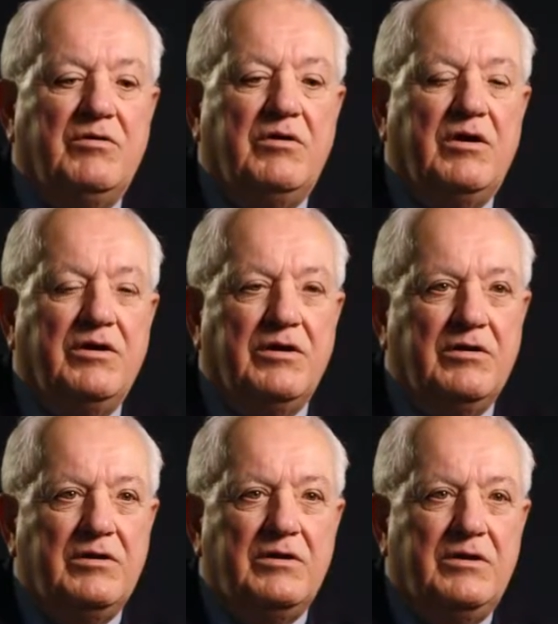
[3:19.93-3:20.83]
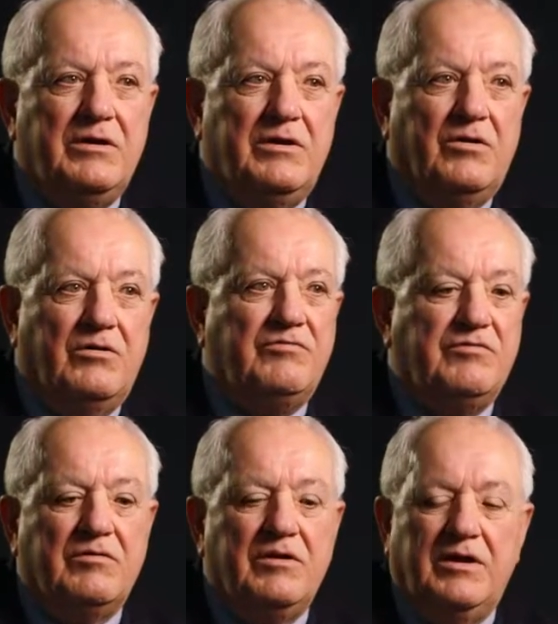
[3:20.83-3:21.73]
Where are you?
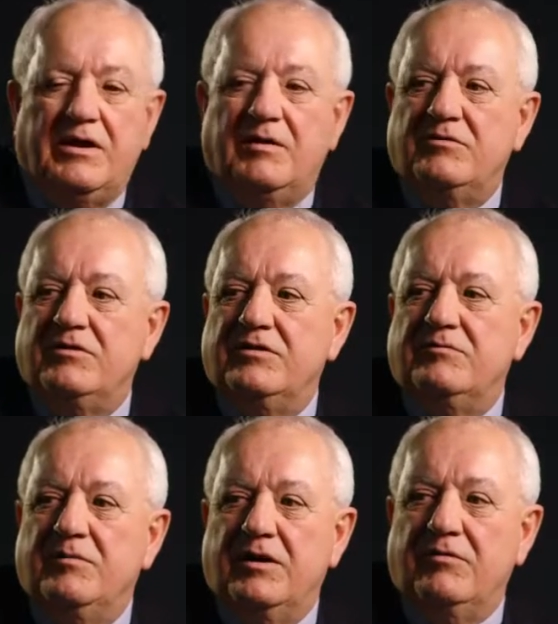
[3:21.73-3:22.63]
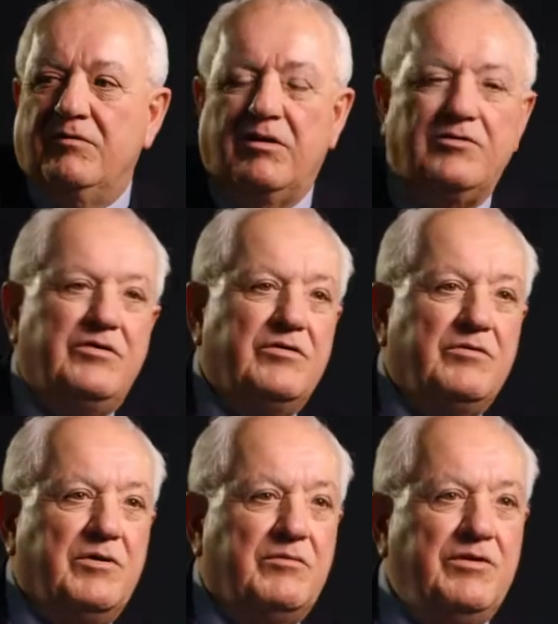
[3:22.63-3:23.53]
Over. And I'm looking at my
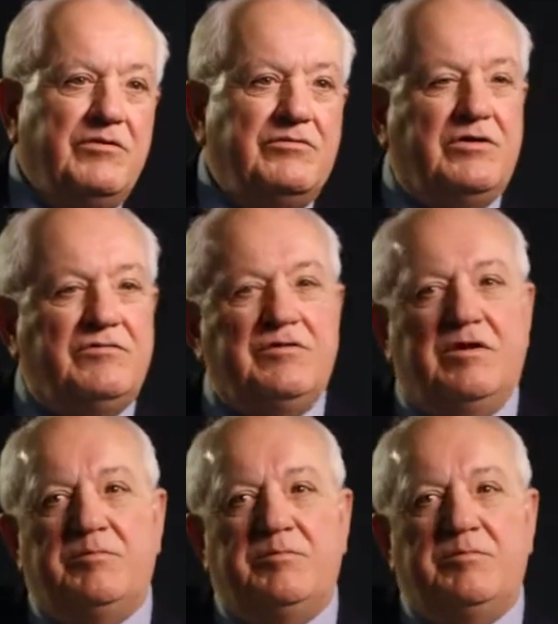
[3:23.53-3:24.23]
RTO, my radio telephone